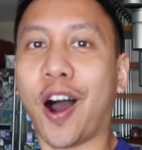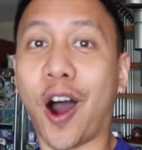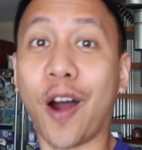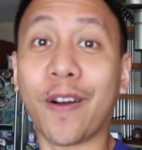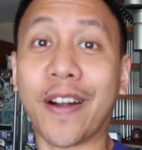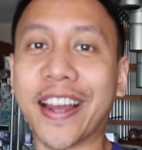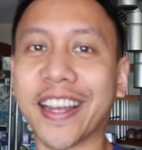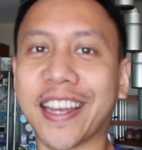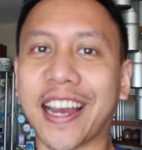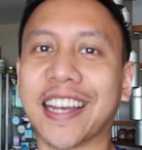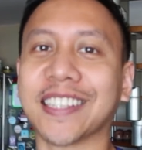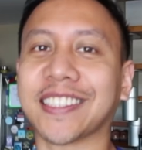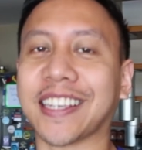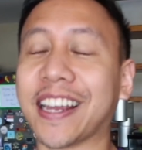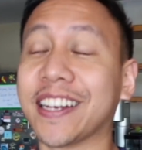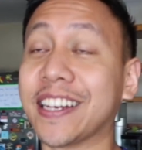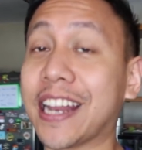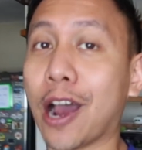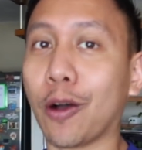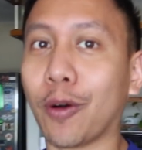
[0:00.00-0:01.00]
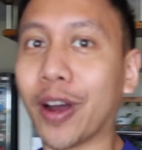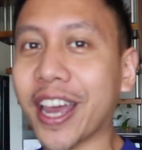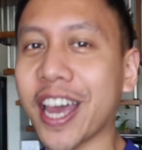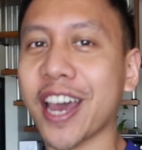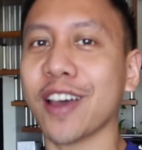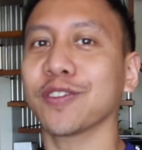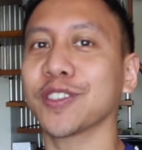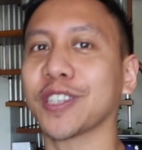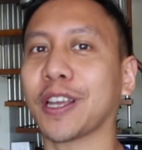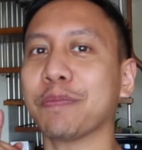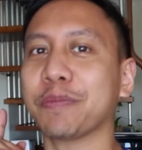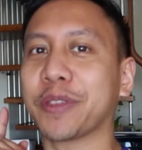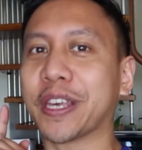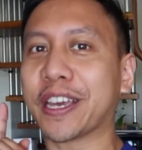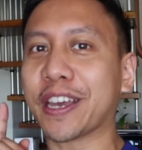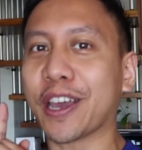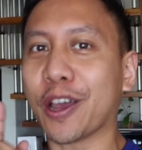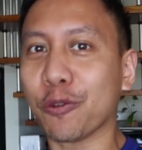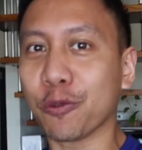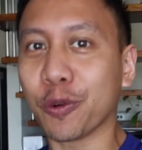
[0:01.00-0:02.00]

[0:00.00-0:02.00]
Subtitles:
All right, guys, and now I have something